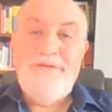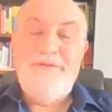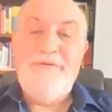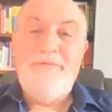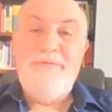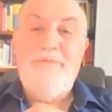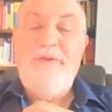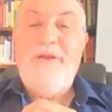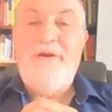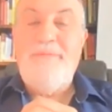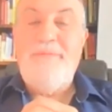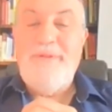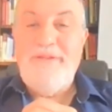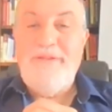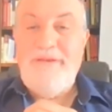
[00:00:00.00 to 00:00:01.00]
So we are
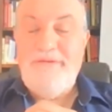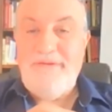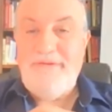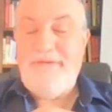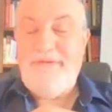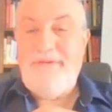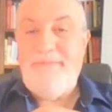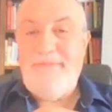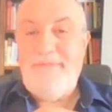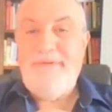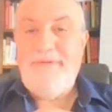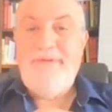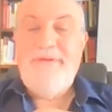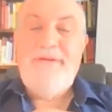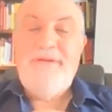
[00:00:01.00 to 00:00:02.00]
building
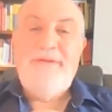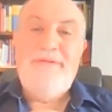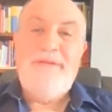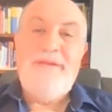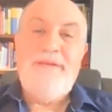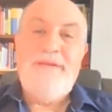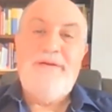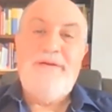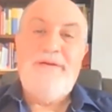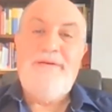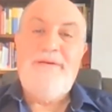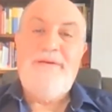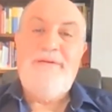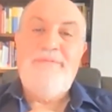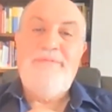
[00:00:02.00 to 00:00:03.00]
systems that
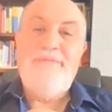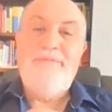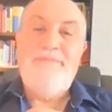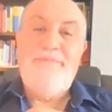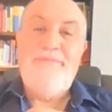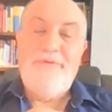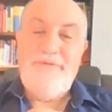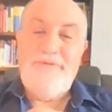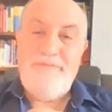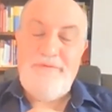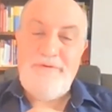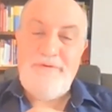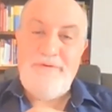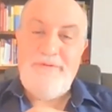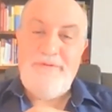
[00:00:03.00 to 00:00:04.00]
are both
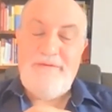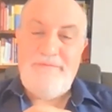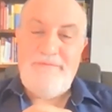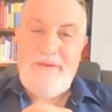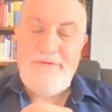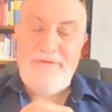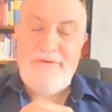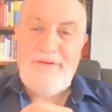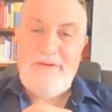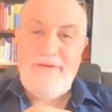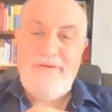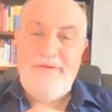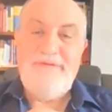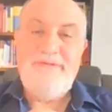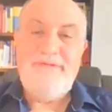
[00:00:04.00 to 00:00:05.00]
efficient and fragile
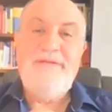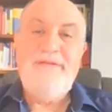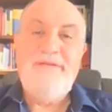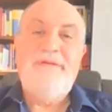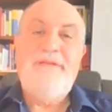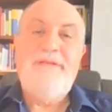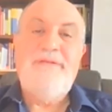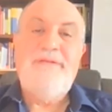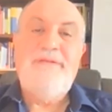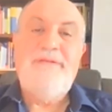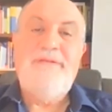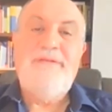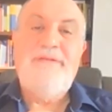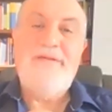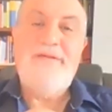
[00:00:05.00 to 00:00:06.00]
in the sense that in
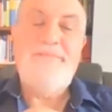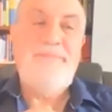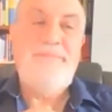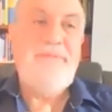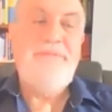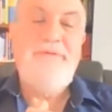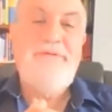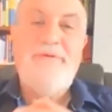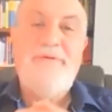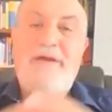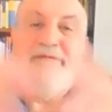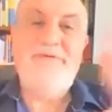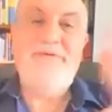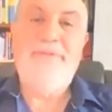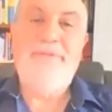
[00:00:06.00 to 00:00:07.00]
the past people used to
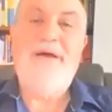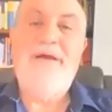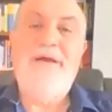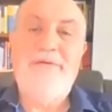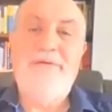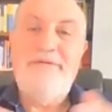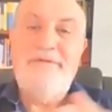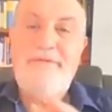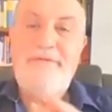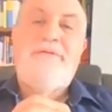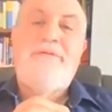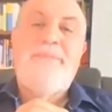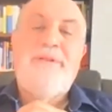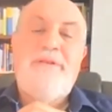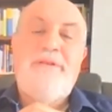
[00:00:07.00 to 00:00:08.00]
have suppliers
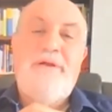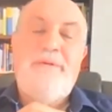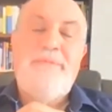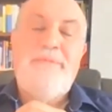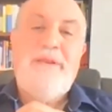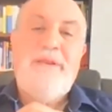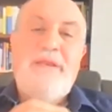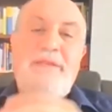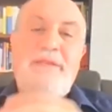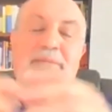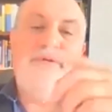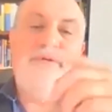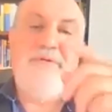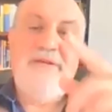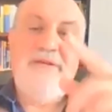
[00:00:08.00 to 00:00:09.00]
to build an object and then
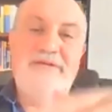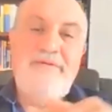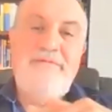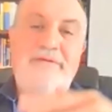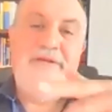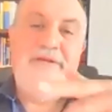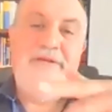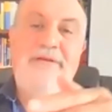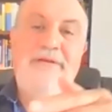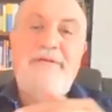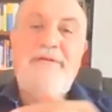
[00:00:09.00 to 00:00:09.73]
progressively